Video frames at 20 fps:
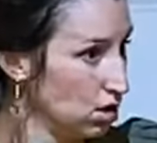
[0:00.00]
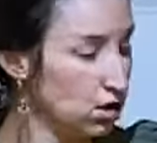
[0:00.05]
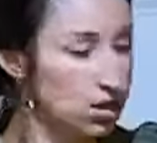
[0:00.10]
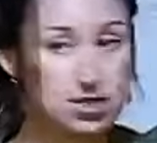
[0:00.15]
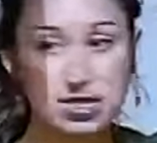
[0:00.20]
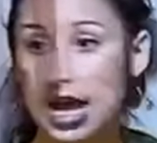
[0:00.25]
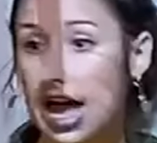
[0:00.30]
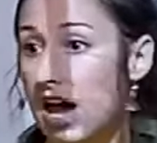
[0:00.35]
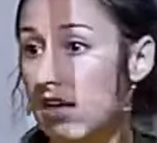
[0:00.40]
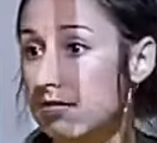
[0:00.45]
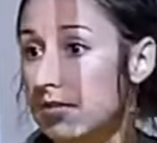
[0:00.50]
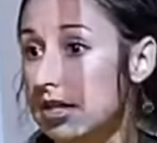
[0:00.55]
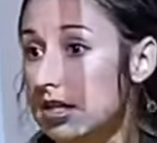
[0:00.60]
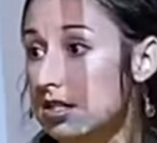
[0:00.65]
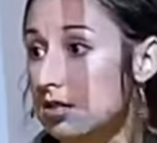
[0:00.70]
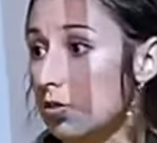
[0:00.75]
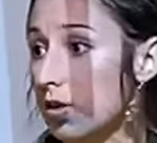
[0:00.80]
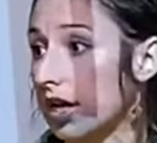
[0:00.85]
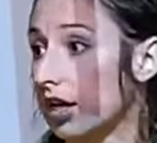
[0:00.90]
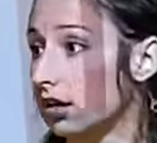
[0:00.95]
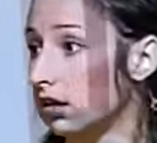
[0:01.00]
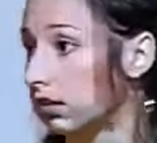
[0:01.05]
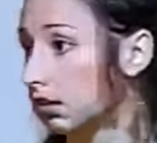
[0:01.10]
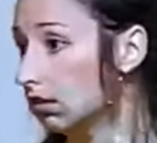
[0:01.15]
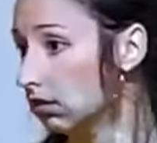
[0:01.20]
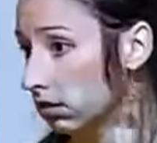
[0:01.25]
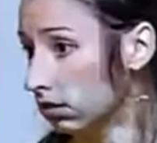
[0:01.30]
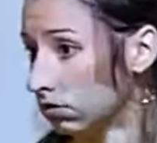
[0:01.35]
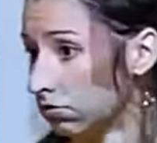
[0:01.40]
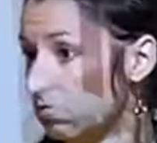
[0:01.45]
Because have been is when?
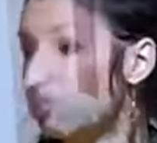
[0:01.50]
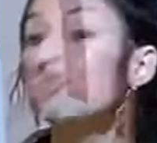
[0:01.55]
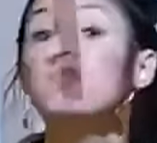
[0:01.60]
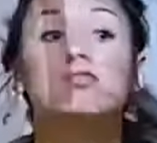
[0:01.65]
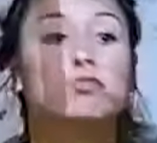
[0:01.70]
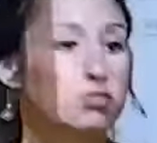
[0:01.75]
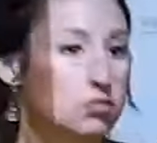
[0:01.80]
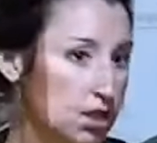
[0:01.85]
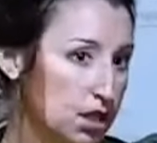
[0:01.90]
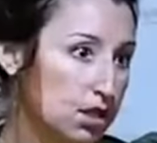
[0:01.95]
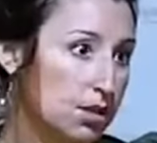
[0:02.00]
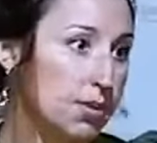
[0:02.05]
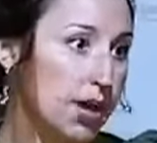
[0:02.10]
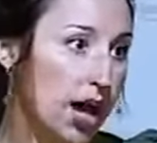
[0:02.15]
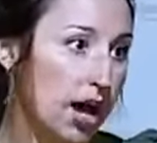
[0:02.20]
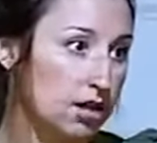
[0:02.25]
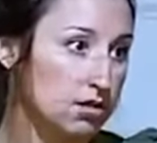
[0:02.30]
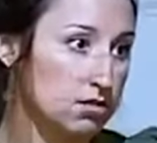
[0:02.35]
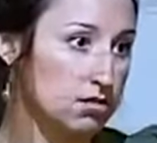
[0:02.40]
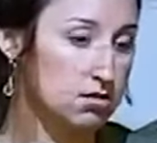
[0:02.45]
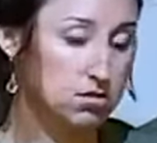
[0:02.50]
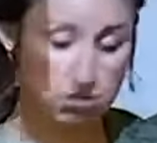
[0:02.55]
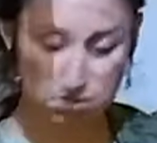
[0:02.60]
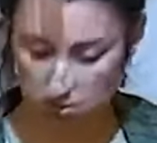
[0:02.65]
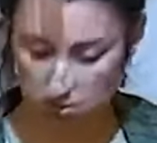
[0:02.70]
In the past.